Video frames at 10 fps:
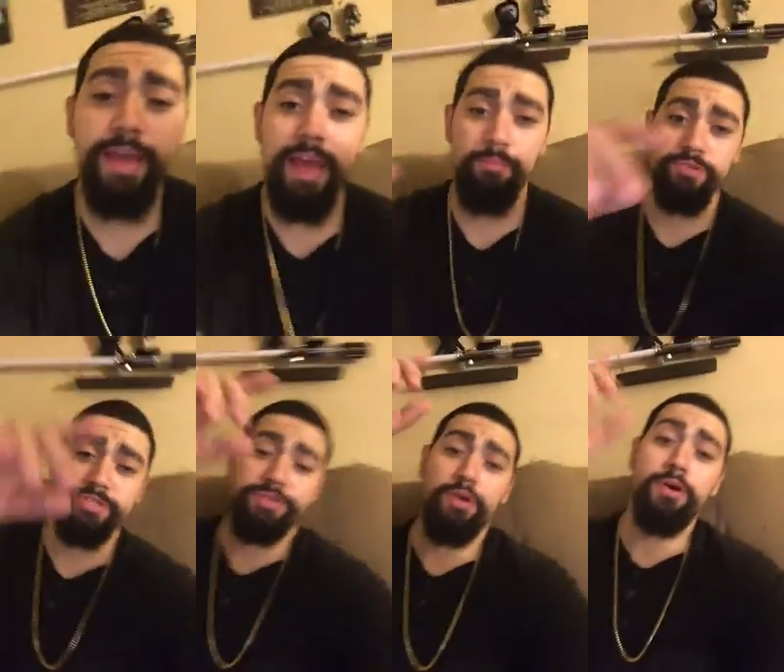
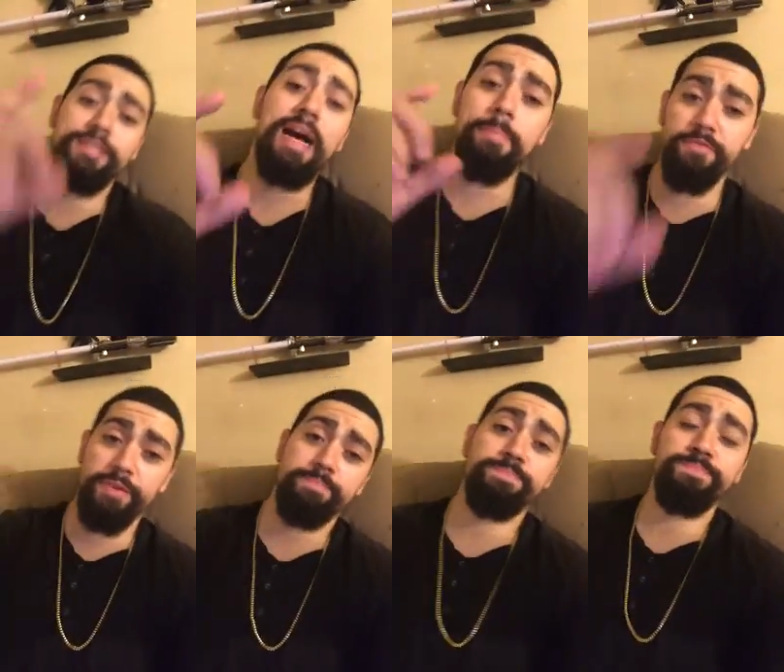cameras on top of
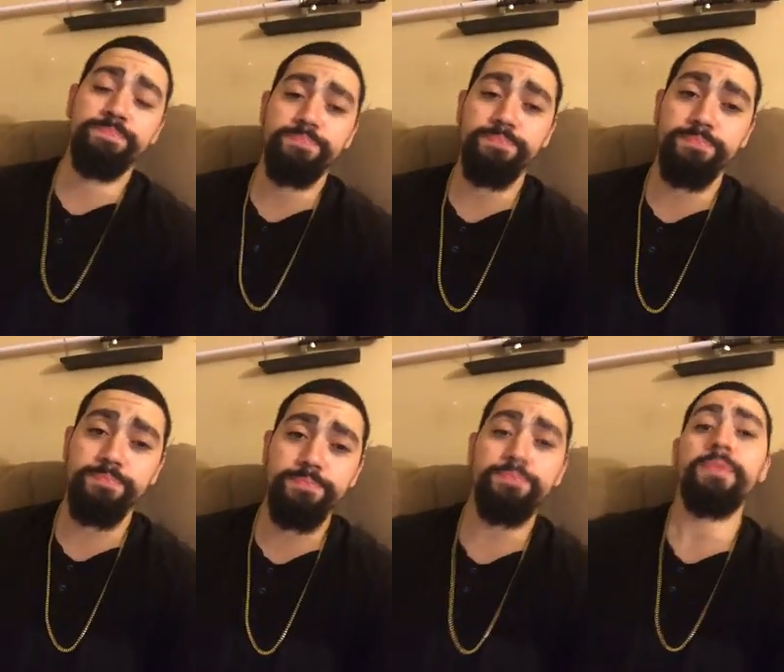it.
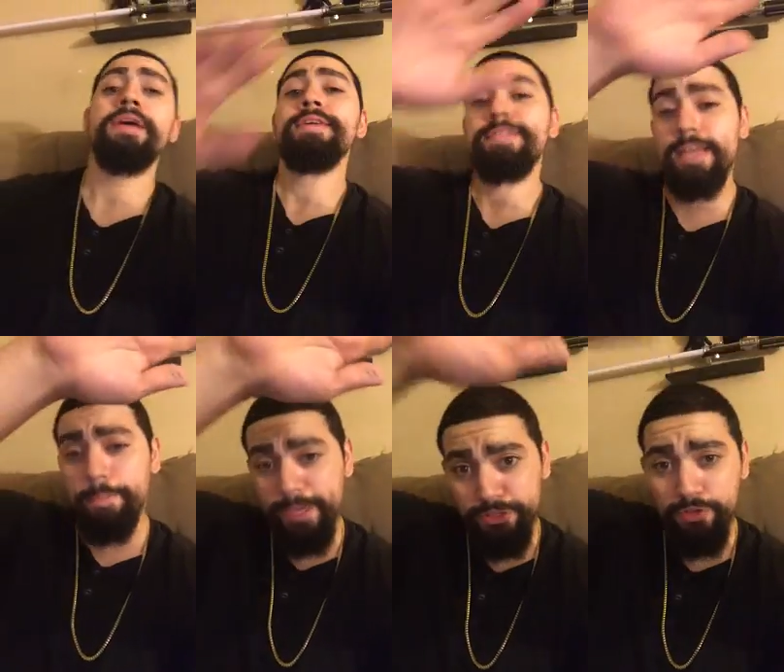Take a
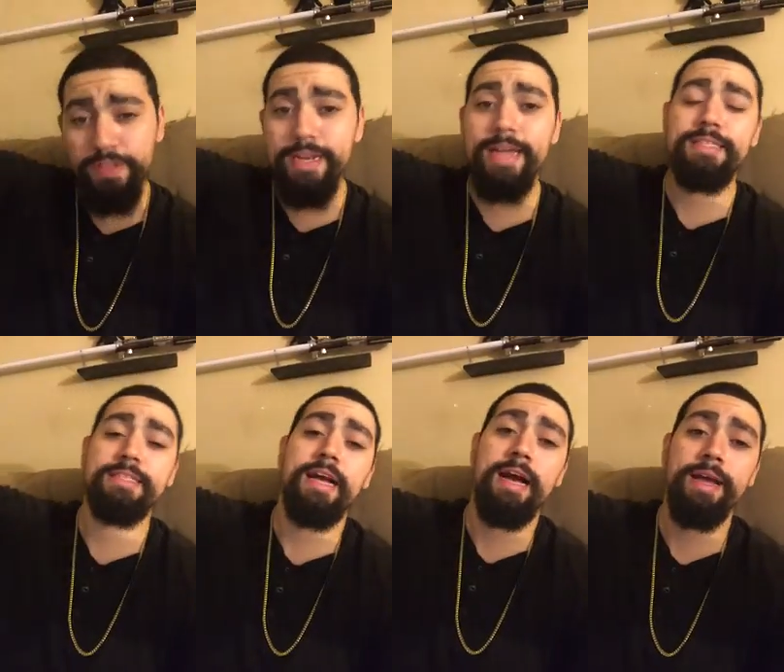picture of the night
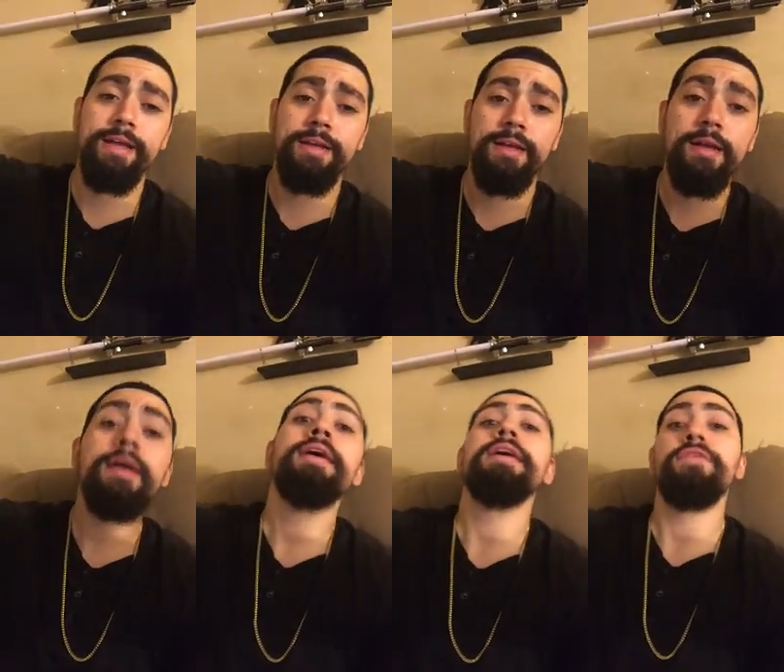sky.
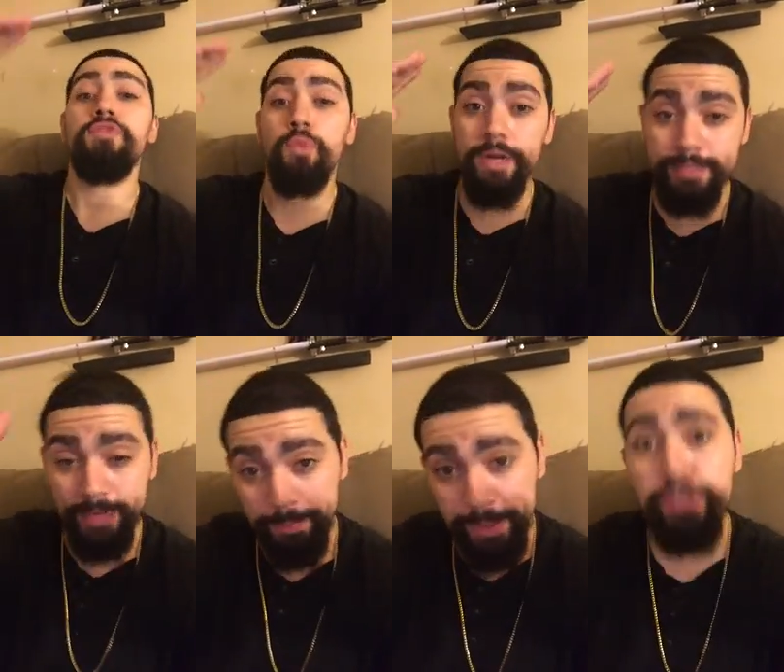If you want to
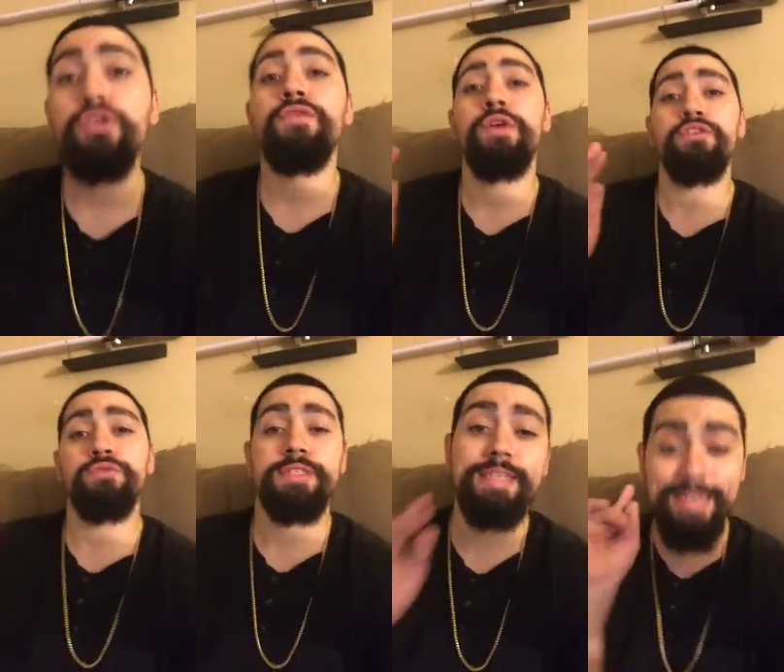take a picture of what
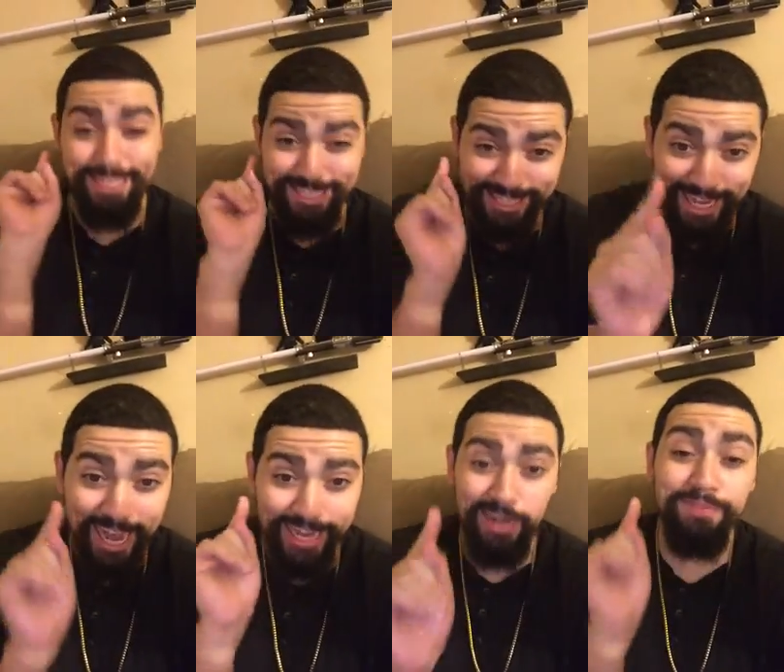you see
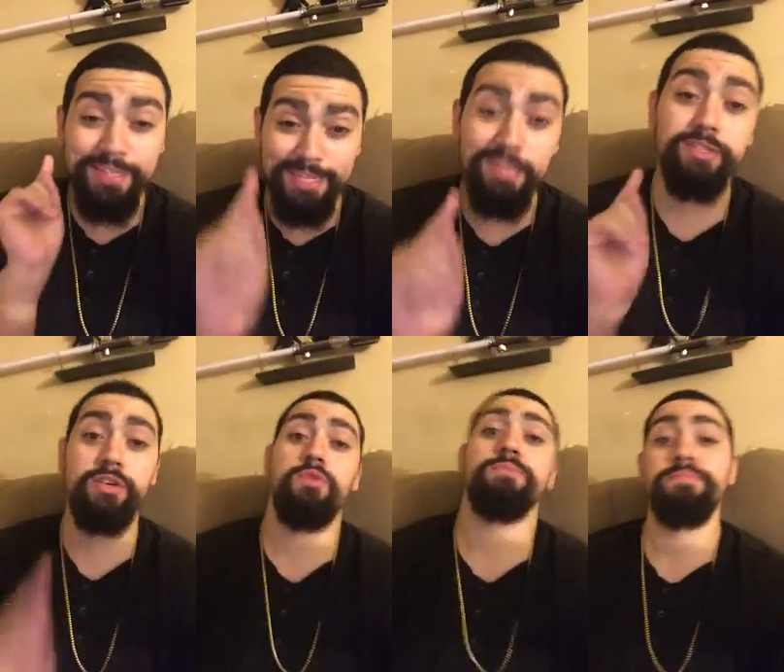inside of the
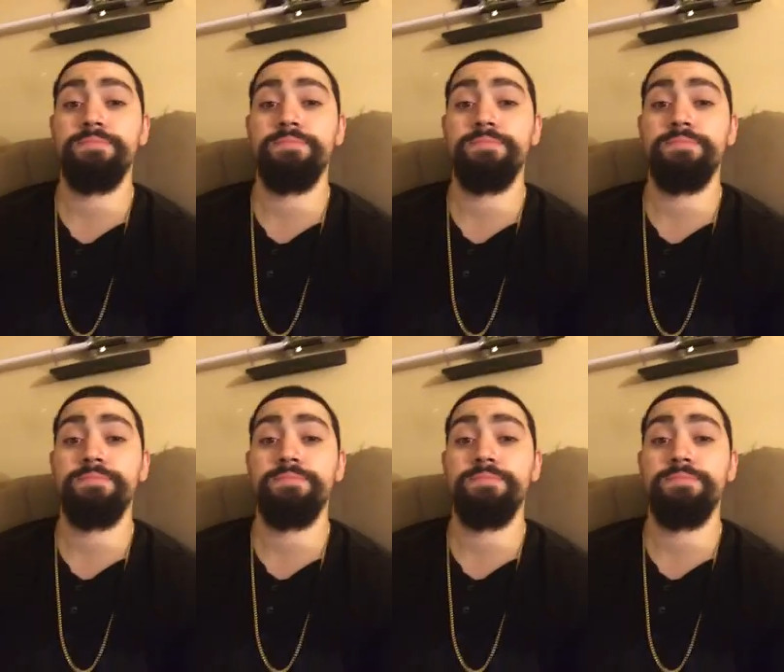telescope,